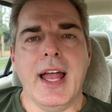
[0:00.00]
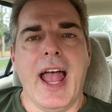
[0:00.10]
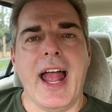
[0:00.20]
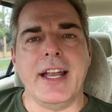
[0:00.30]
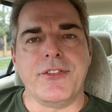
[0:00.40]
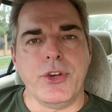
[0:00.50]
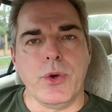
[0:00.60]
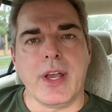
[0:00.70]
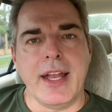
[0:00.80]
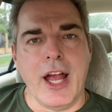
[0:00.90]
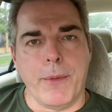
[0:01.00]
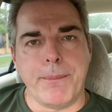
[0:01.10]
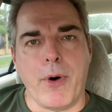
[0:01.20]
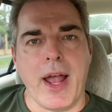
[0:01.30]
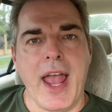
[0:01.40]
And if you can
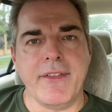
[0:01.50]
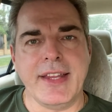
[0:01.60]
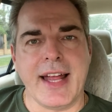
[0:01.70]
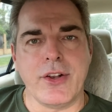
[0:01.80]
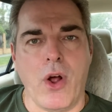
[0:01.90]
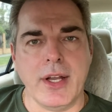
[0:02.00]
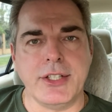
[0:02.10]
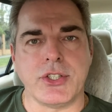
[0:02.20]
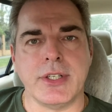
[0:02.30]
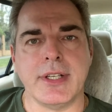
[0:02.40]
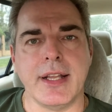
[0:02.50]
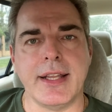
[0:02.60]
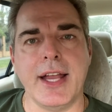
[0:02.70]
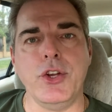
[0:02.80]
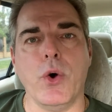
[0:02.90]
help by having that knowledge,
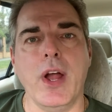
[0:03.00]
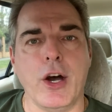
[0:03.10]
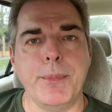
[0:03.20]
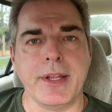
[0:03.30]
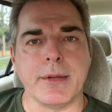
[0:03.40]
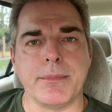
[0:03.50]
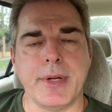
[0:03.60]
then you're helping them.